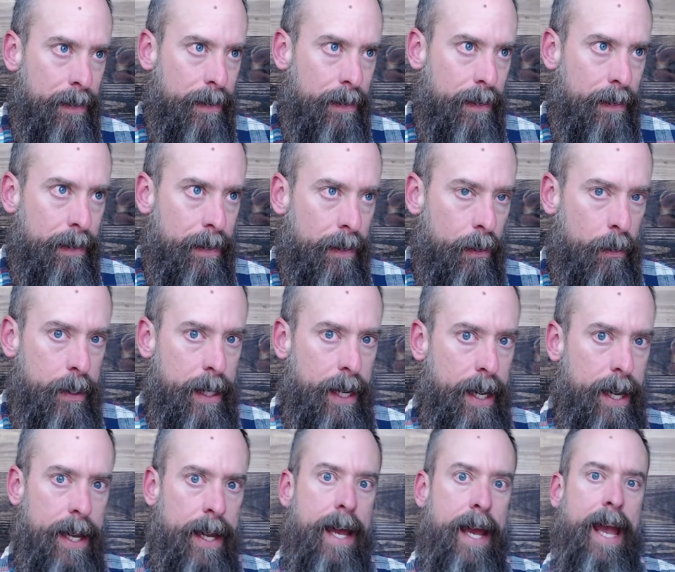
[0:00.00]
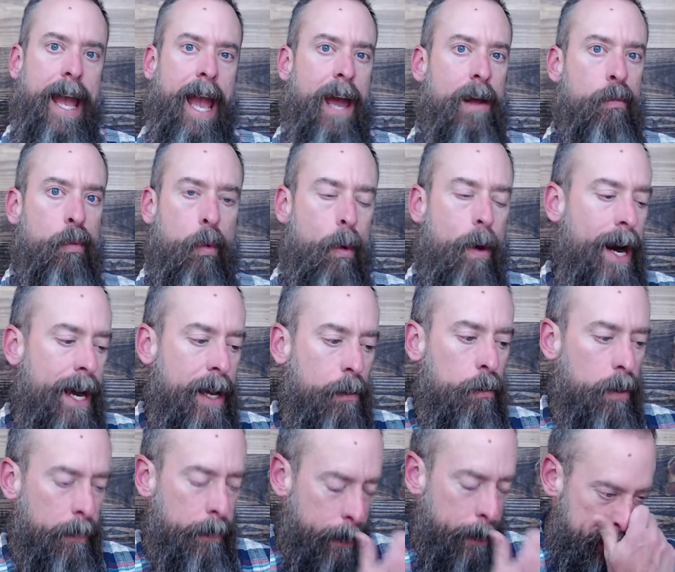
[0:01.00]
Okay? And why will
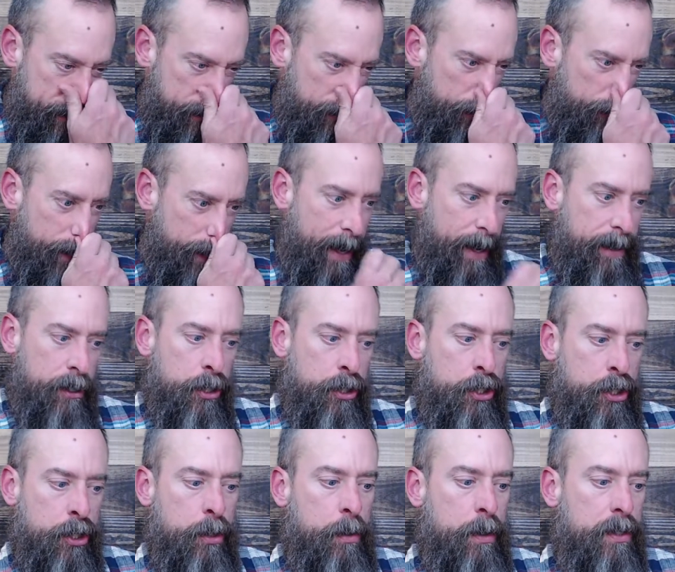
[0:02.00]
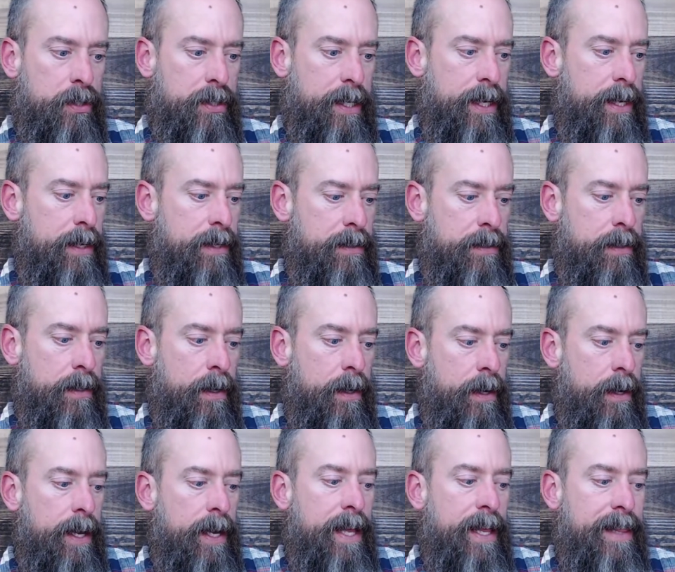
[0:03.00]
they do that? Yeshua says,
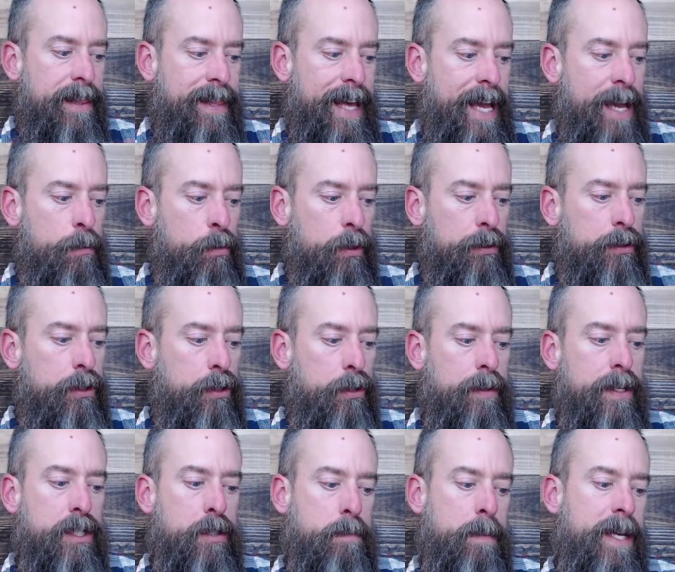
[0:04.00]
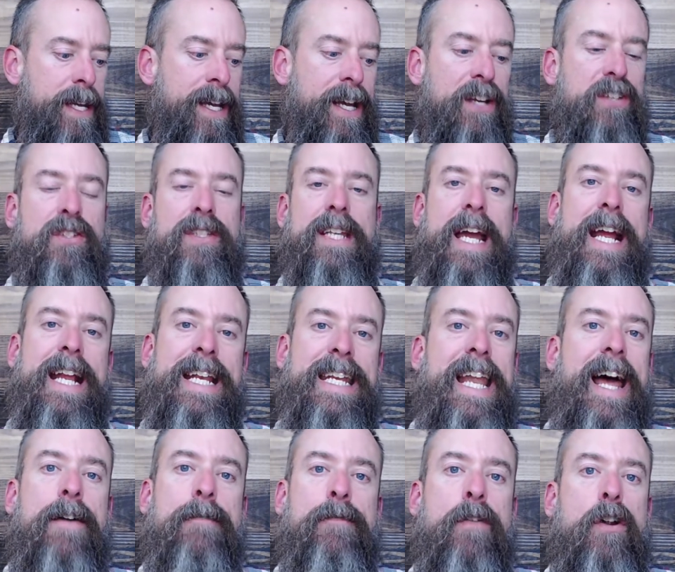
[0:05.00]
they will do this because they
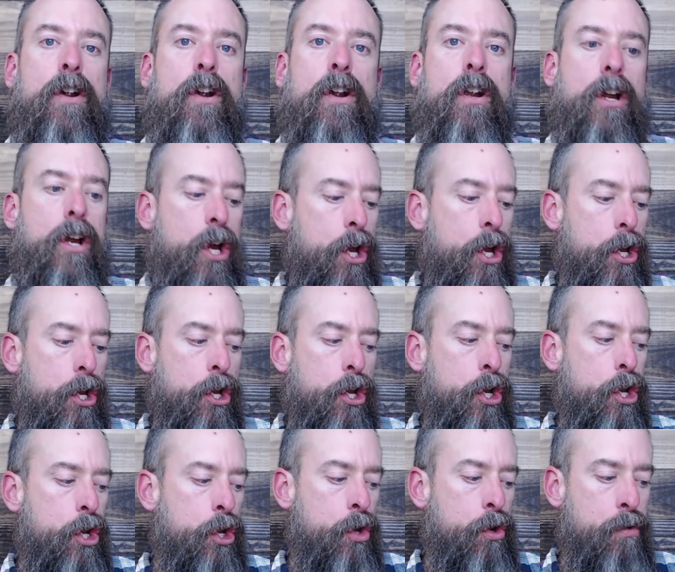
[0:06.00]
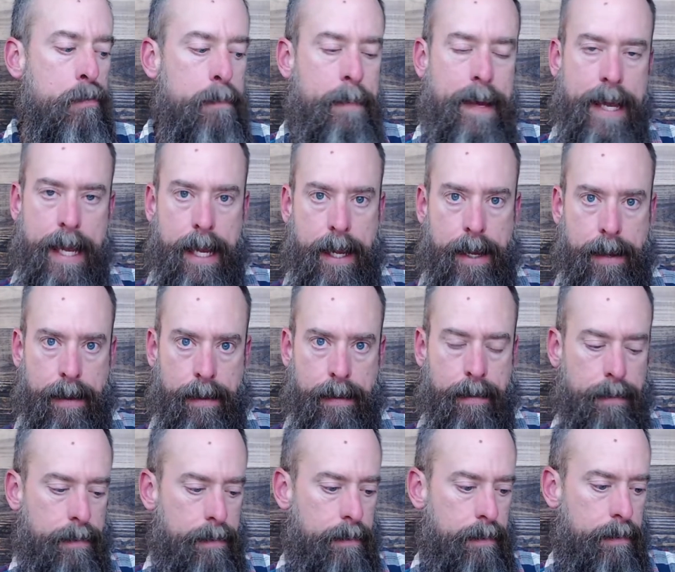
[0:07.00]
never knew me.
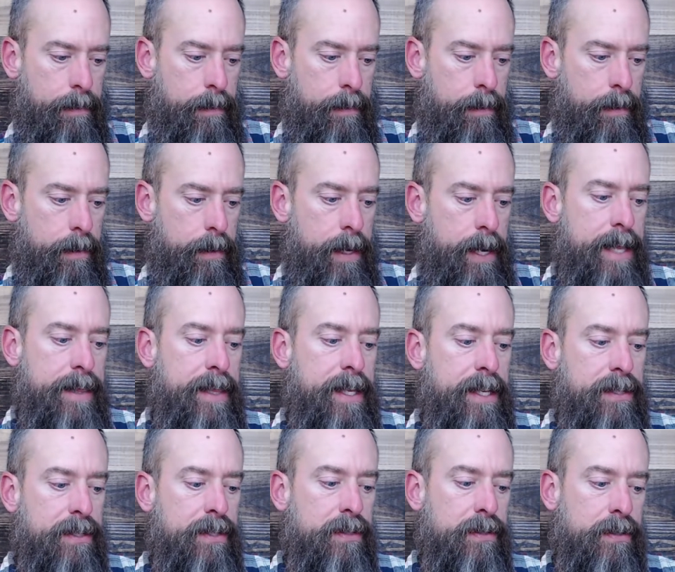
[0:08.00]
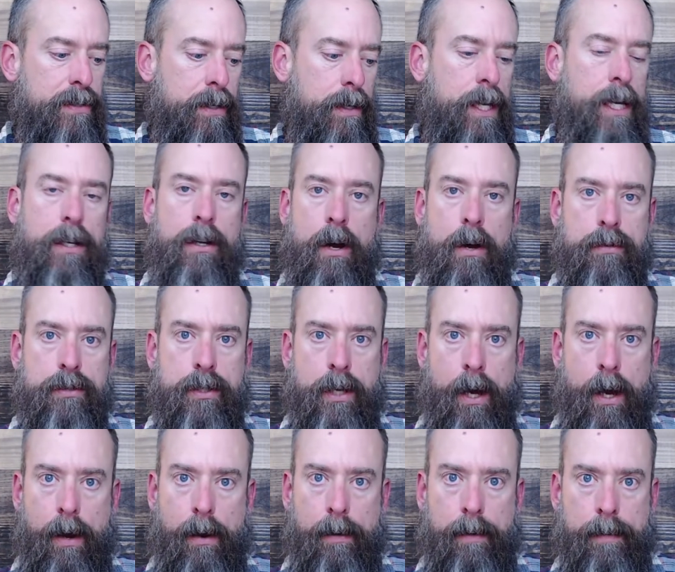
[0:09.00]
And this is
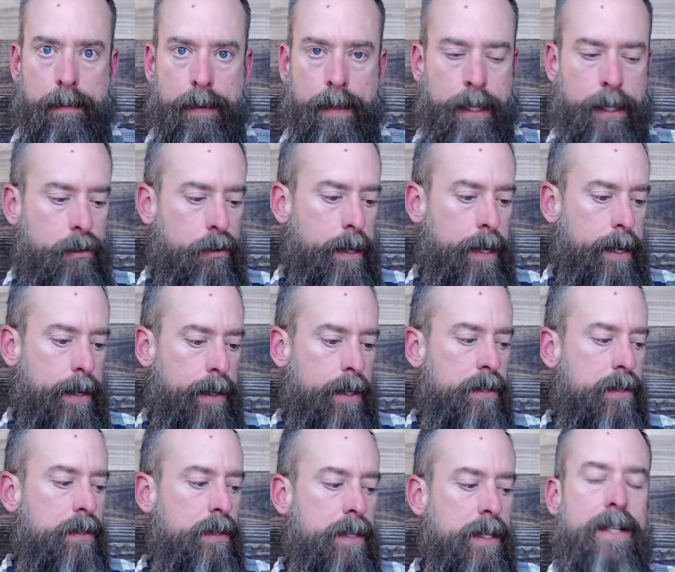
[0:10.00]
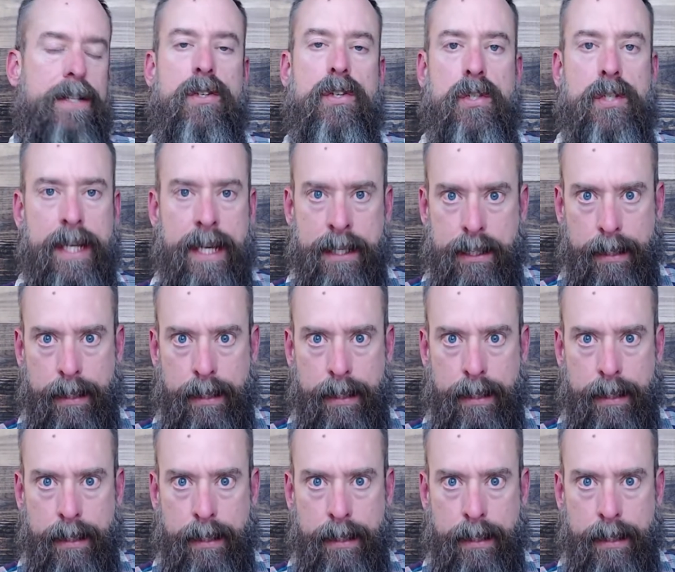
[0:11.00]
gnosko in Greek. This is intimate